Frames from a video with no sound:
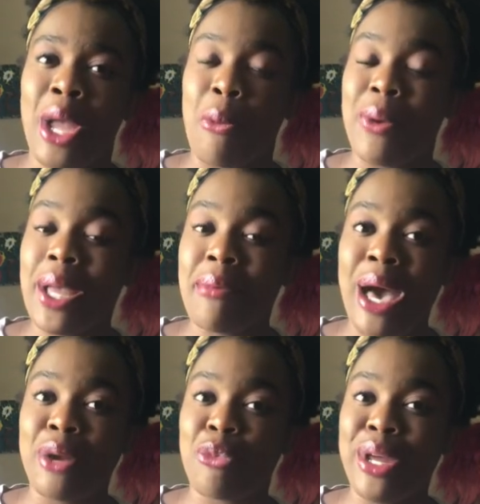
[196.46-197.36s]
Bring a
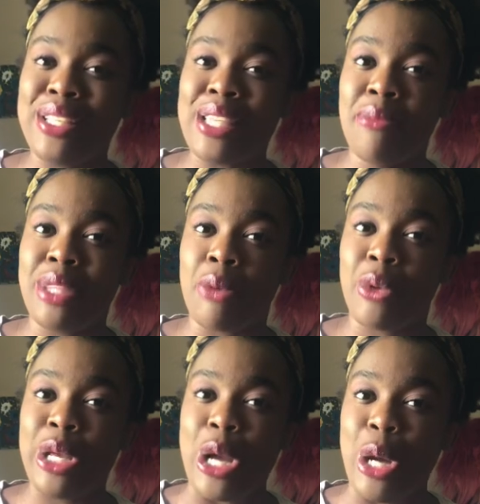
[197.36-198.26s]
bottle. Bring something.
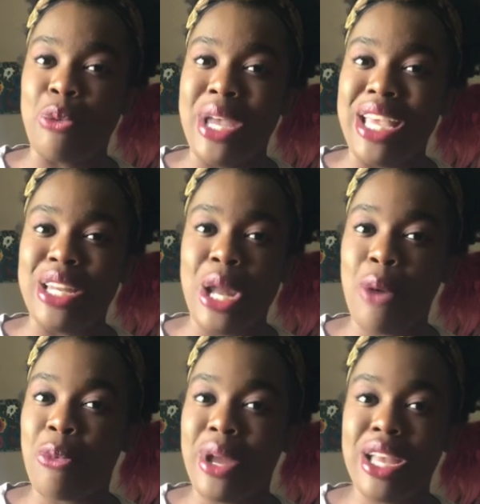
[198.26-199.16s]
Bring your own weed,
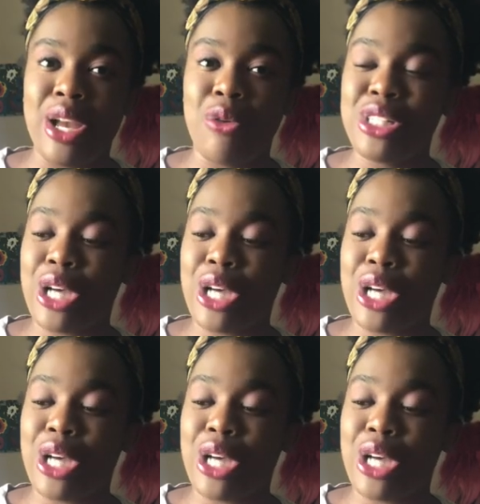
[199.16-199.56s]
Bring your